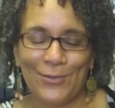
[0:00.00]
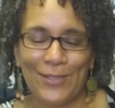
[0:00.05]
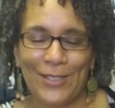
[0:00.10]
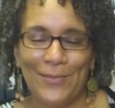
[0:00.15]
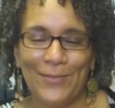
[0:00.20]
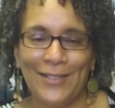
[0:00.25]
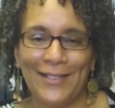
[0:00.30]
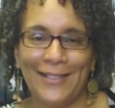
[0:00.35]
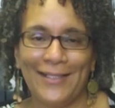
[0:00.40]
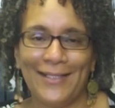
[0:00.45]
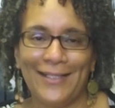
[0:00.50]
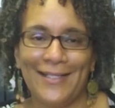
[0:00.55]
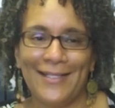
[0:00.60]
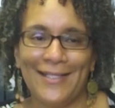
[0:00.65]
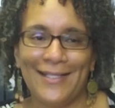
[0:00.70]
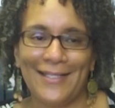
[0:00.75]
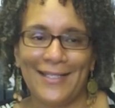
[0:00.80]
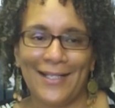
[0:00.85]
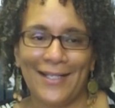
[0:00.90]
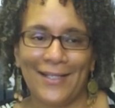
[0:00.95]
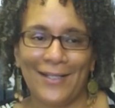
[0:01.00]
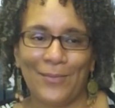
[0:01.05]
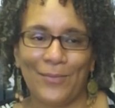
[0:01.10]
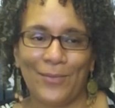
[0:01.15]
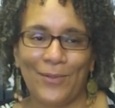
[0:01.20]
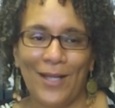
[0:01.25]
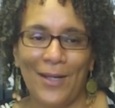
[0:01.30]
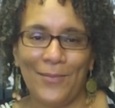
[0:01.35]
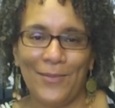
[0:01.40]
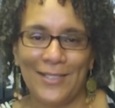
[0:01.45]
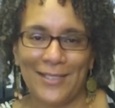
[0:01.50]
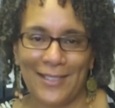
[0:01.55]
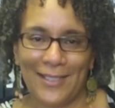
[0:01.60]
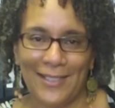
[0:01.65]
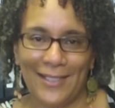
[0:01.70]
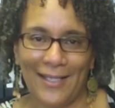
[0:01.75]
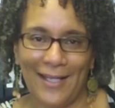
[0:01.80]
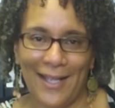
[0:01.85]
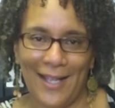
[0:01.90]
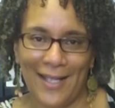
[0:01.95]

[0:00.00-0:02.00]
treatment is a promising